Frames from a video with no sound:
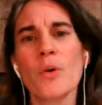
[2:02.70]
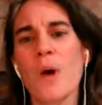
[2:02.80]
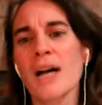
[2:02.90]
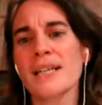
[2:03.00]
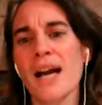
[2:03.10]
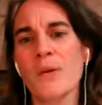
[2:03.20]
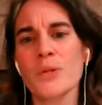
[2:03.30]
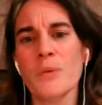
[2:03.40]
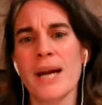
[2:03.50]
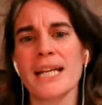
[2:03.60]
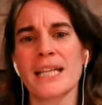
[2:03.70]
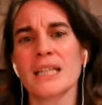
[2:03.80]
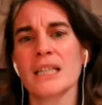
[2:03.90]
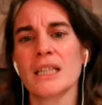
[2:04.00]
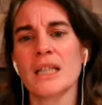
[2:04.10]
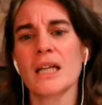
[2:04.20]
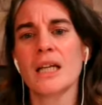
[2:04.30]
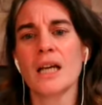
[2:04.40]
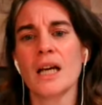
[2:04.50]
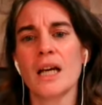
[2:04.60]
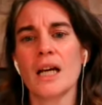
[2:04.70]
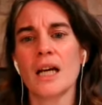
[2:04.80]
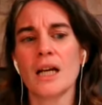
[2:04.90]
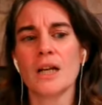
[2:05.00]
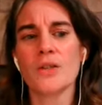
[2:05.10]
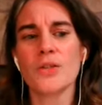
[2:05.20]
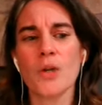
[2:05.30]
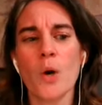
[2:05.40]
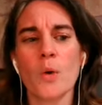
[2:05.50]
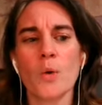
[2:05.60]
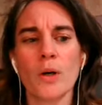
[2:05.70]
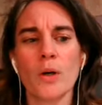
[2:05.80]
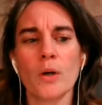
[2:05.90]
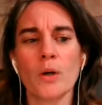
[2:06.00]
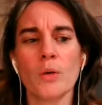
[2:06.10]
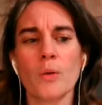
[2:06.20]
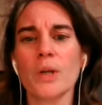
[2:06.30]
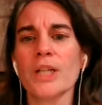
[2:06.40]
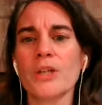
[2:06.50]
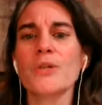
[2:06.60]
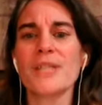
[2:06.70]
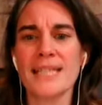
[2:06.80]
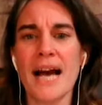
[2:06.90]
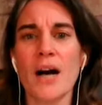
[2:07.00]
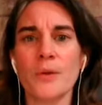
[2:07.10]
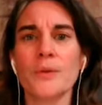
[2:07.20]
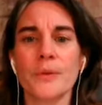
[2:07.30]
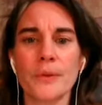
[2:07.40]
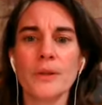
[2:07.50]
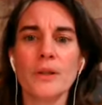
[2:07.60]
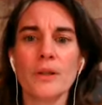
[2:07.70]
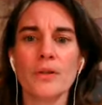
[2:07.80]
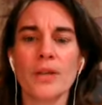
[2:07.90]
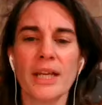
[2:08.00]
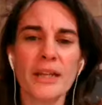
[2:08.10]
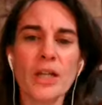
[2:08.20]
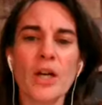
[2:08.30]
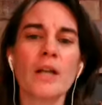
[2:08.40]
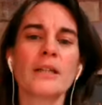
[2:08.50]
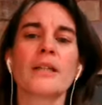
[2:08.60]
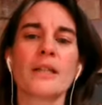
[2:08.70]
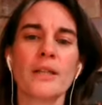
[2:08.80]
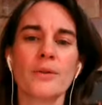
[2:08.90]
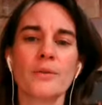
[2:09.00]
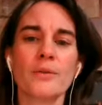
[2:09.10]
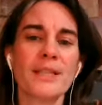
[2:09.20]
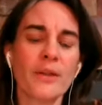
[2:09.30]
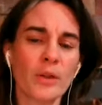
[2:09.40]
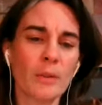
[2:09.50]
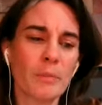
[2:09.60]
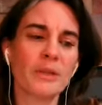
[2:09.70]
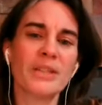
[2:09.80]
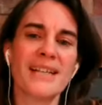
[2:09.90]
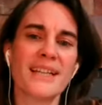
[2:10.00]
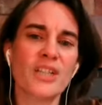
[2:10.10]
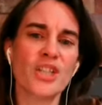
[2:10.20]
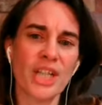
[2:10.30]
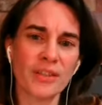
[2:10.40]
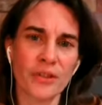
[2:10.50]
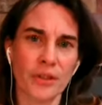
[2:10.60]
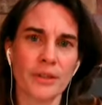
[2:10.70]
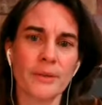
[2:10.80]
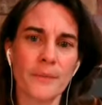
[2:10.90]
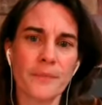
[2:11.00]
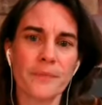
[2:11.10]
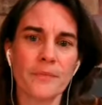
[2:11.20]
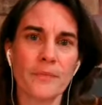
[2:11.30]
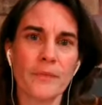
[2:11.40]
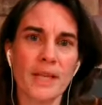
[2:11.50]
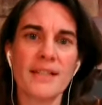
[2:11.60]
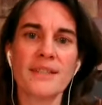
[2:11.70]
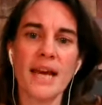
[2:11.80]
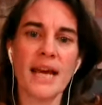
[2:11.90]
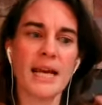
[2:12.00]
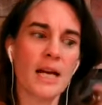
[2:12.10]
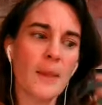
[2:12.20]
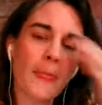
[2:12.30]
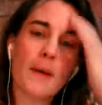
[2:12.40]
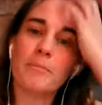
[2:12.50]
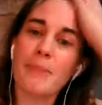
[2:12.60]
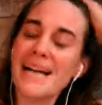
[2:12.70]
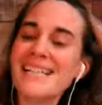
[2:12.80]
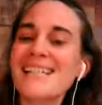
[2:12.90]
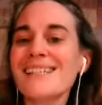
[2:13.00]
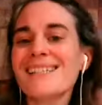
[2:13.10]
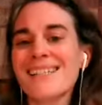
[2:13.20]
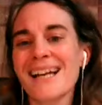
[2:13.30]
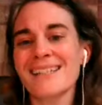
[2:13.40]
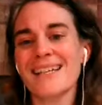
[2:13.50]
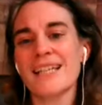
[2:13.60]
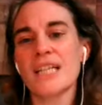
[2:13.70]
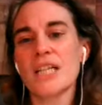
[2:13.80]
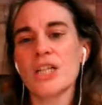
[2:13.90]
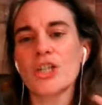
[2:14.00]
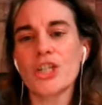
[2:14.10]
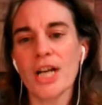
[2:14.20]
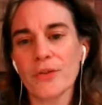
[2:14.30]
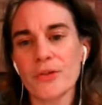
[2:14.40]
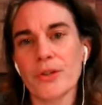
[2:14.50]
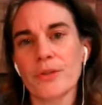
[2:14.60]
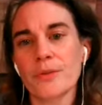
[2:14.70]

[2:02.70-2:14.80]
why I was waiting. So we're going to do this now. The Healing Garden was literally built as a shelter, as a mindset shelter,